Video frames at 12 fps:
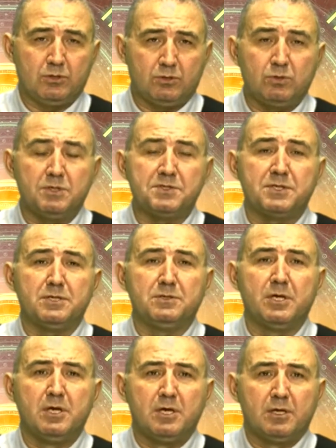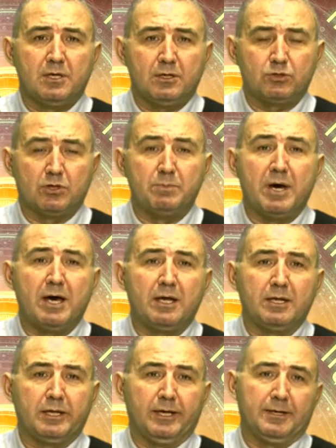who is in
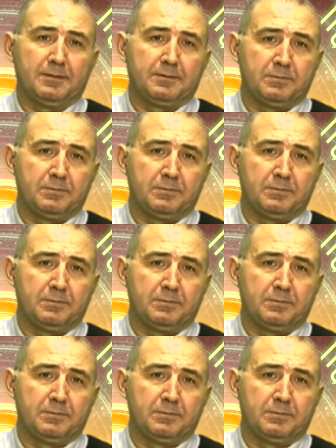Somalia,